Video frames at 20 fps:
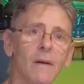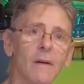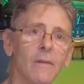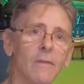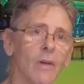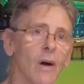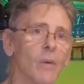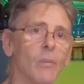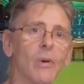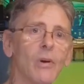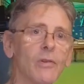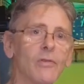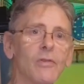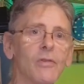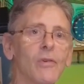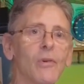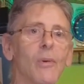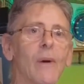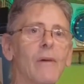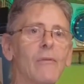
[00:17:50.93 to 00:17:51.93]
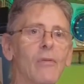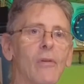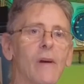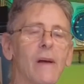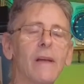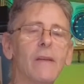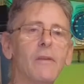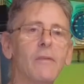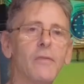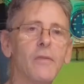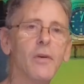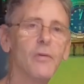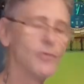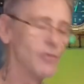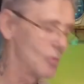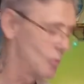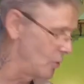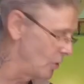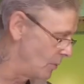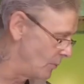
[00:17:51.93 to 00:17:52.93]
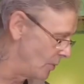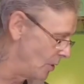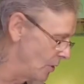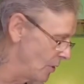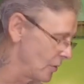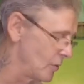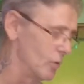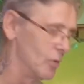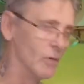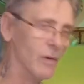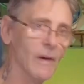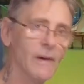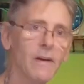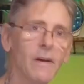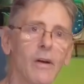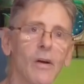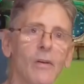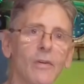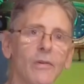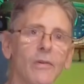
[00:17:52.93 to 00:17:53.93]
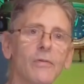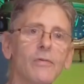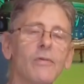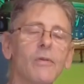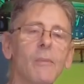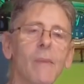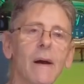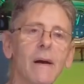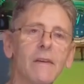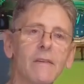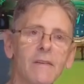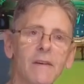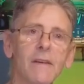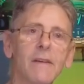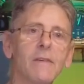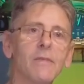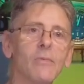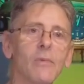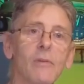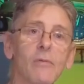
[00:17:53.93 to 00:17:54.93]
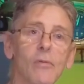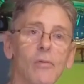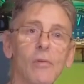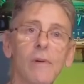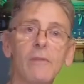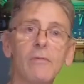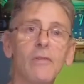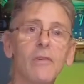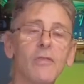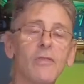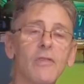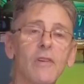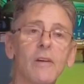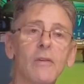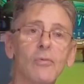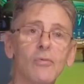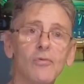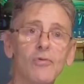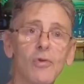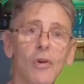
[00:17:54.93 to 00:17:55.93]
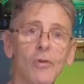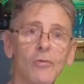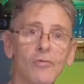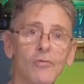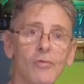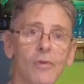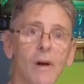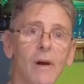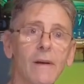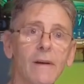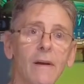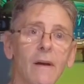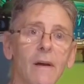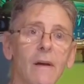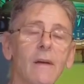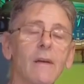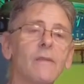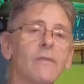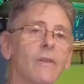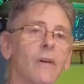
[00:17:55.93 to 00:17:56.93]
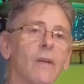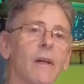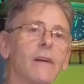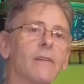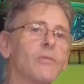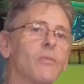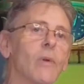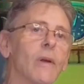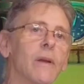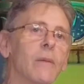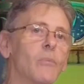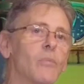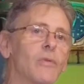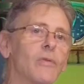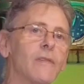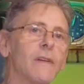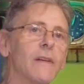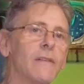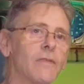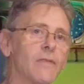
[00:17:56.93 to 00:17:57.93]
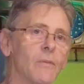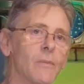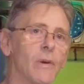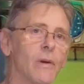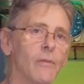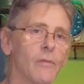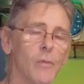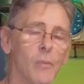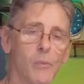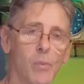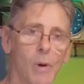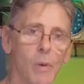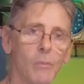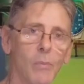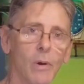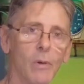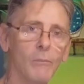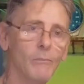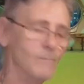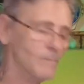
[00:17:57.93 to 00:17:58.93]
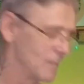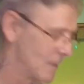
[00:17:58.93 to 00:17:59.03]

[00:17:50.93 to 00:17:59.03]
Nobody's going to ever in the future want to buy a gun that you can't use the magazines with, or even the single shot tray. So that's when it presents a bit of a problem.